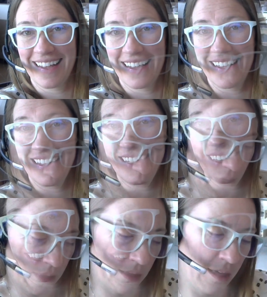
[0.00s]
Oh,
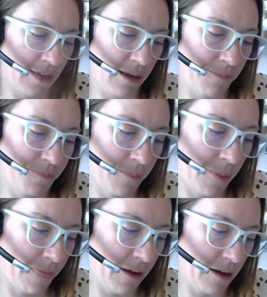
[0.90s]
and the
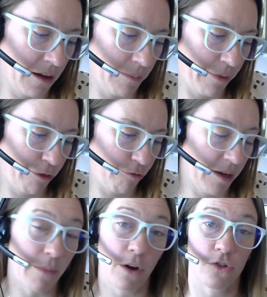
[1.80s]
3
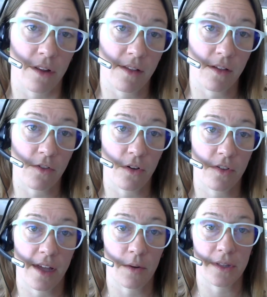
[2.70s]
emotions
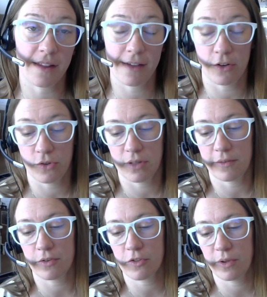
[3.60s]
associated with the CO2
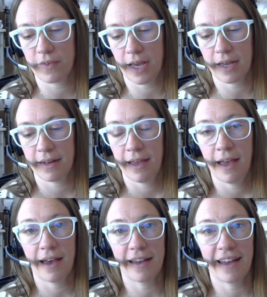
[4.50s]
levels. We've got
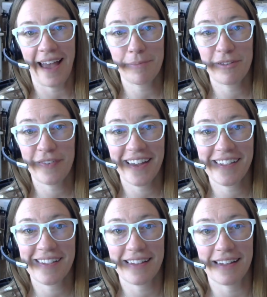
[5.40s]
happy
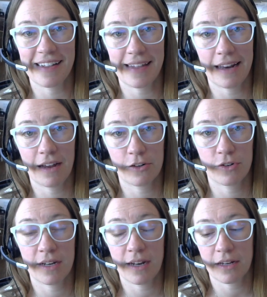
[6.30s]
face is
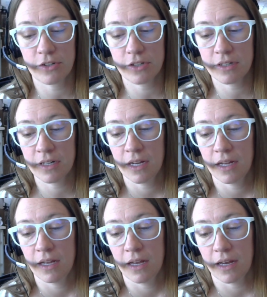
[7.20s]
800 and under.
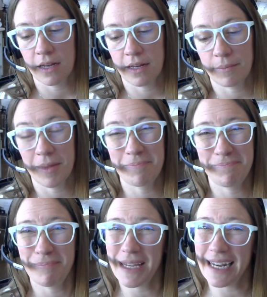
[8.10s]
The
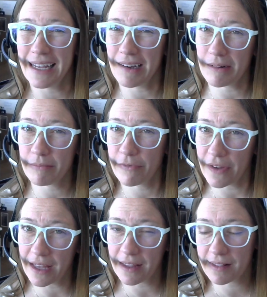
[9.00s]
medium
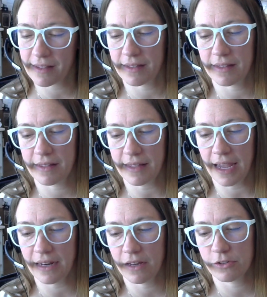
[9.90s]
face is
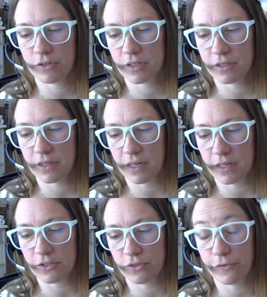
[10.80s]
800
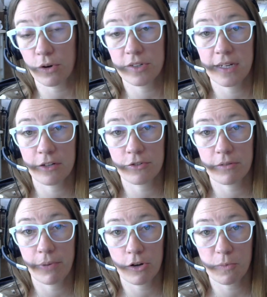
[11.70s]
to
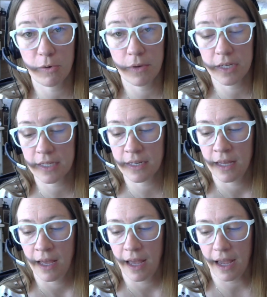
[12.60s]
1400 parts per million,
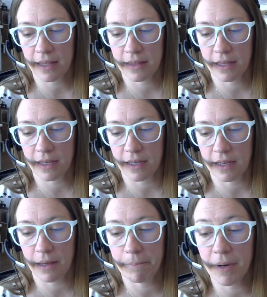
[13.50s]
and
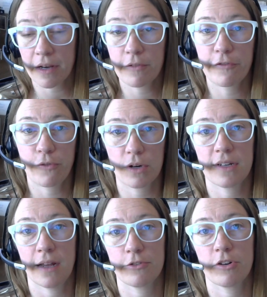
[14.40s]
above
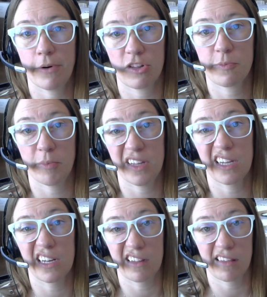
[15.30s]
1400 parts per
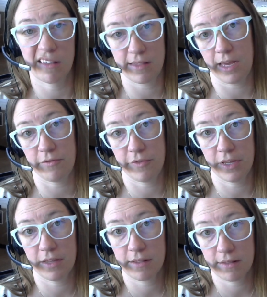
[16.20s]
million is the sad
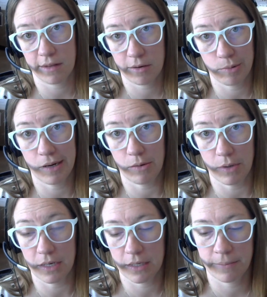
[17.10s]
face, like wah
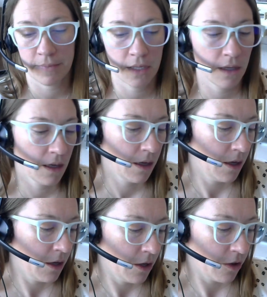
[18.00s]
wah.
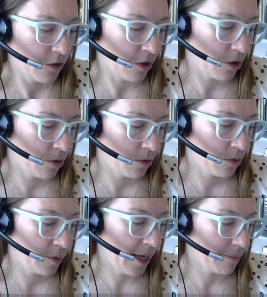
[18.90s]

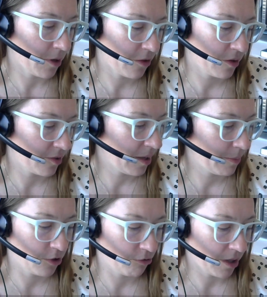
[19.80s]
So yeah, also does
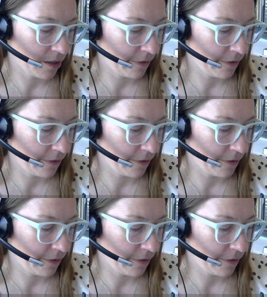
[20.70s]
temperature, relative